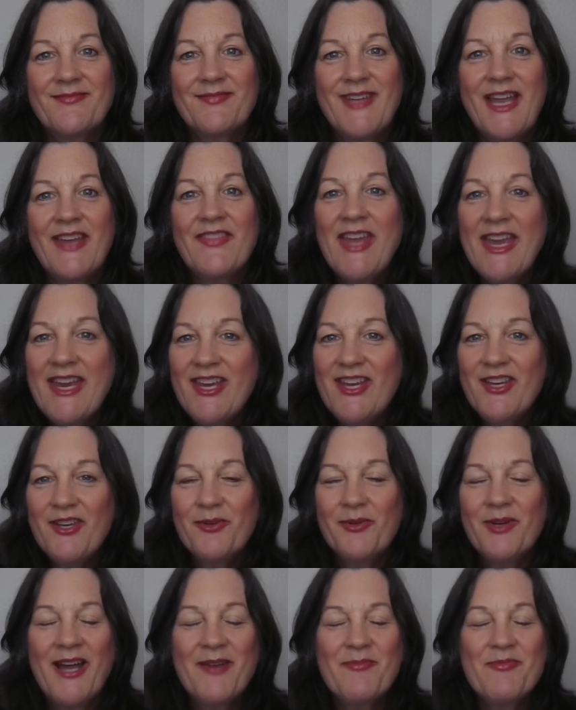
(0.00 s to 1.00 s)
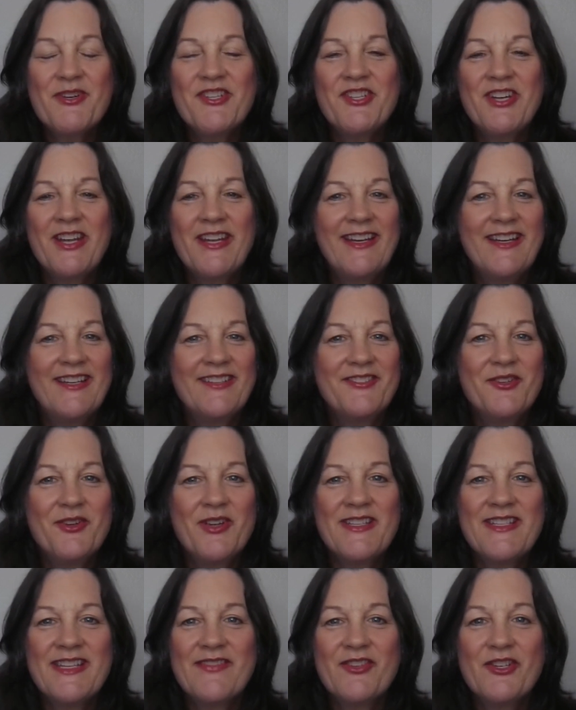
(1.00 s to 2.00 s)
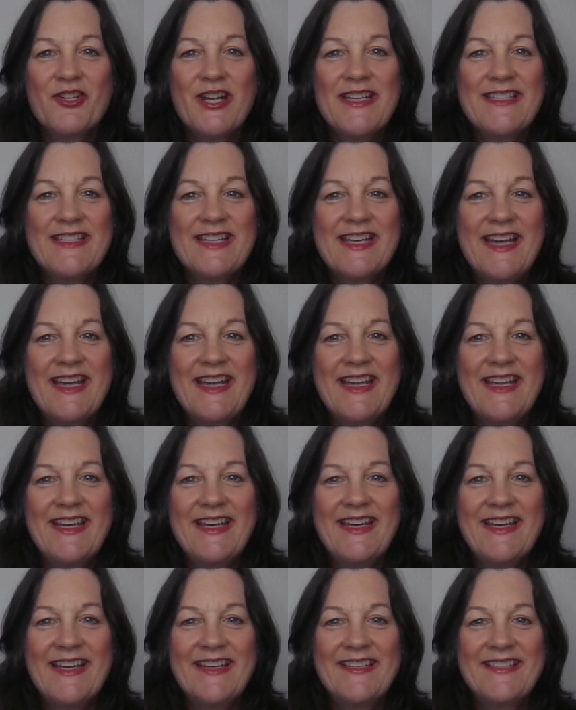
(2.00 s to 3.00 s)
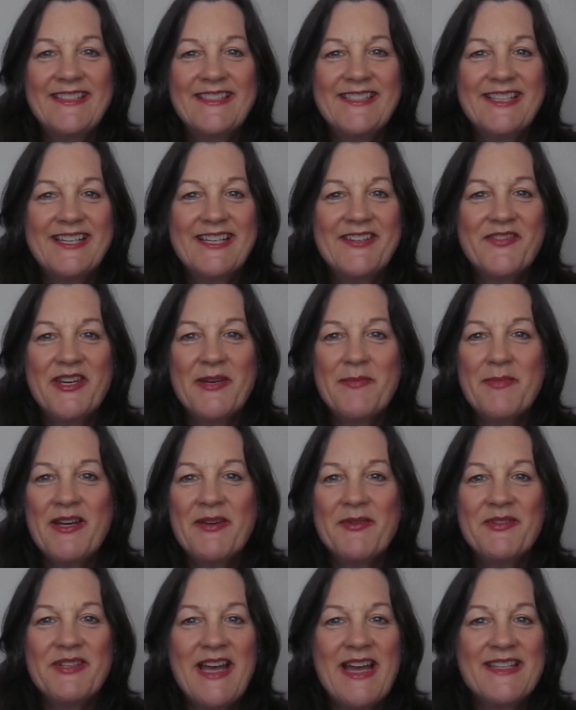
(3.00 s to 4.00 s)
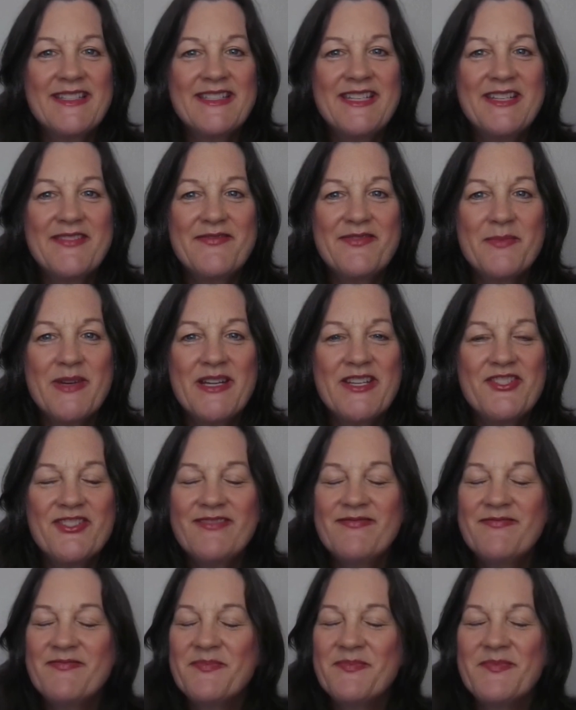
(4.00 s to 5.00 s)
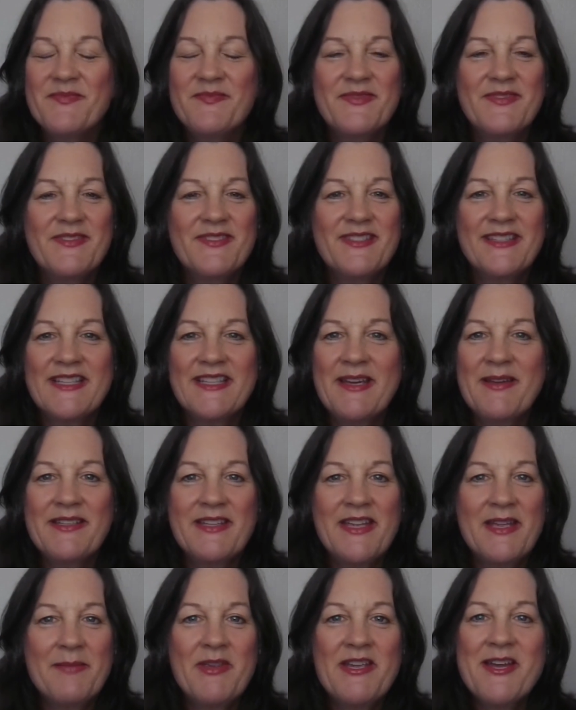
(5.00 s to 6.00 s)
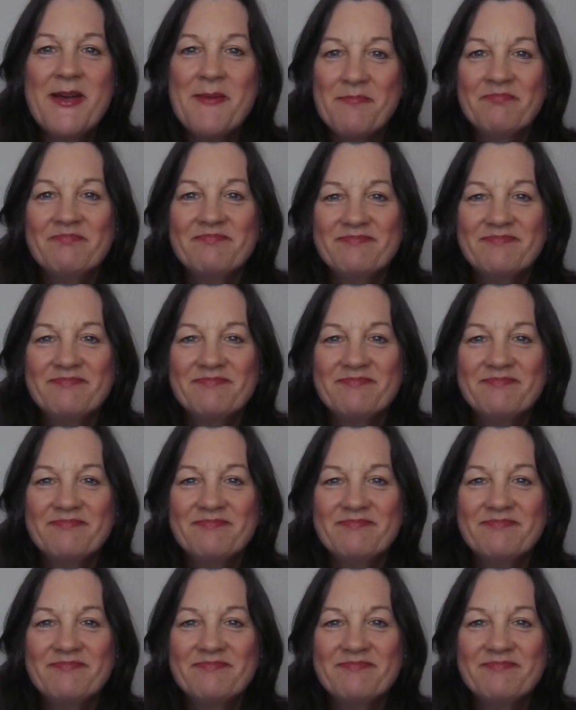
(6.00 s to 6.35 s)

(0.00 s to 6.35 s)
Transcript: Thank you. I appreciate it. You guys have a great day. And if anybody has any information, hit me up.